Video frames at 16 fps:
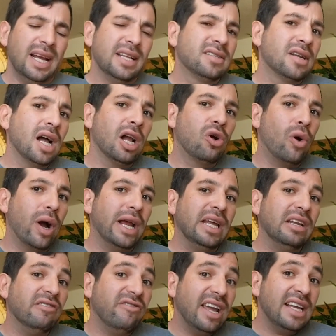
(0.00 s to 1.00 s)
It's not
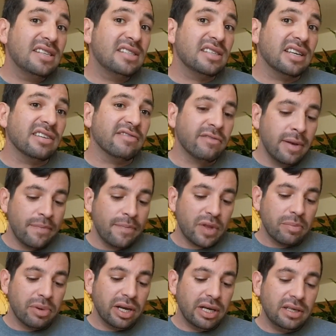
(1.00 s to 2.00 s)
quite invasive,
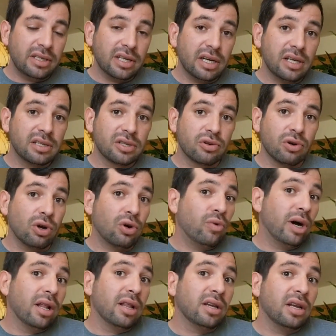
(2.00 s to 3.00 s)
but it does
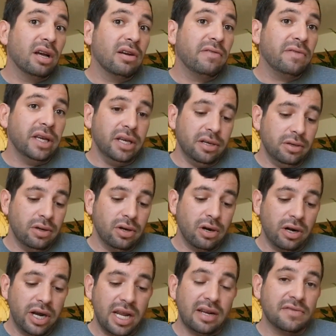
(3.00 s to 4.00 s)
grow well enough
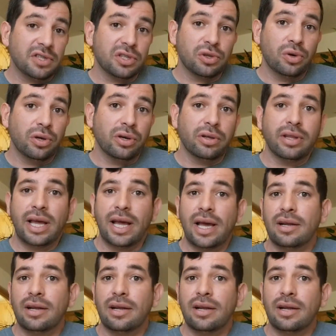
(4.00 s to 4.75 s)
in our native soil